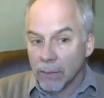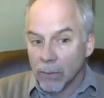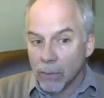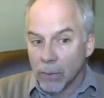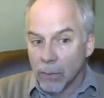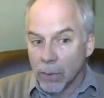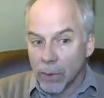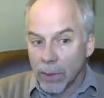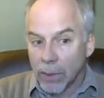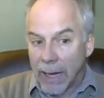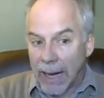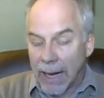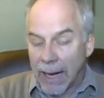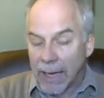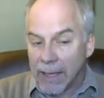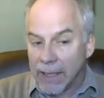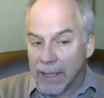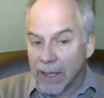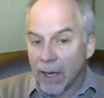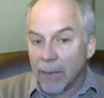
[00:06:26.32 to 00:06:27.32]
we're
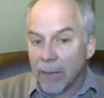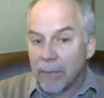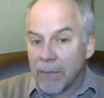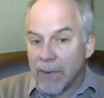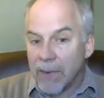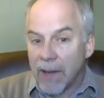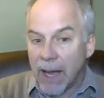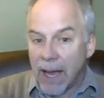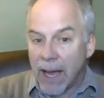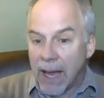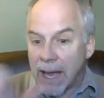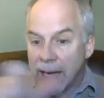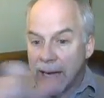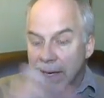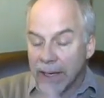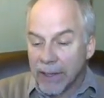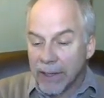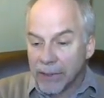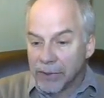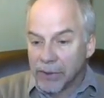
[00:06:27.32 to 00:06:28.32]
adding up the odd
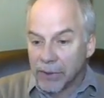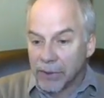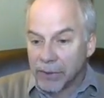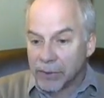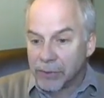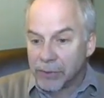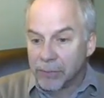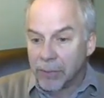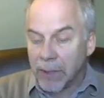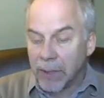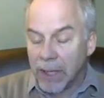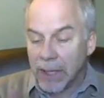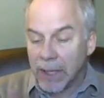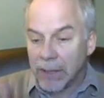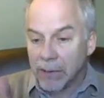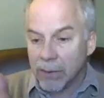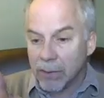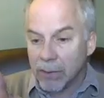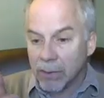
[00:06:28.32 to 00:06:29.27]
integers, but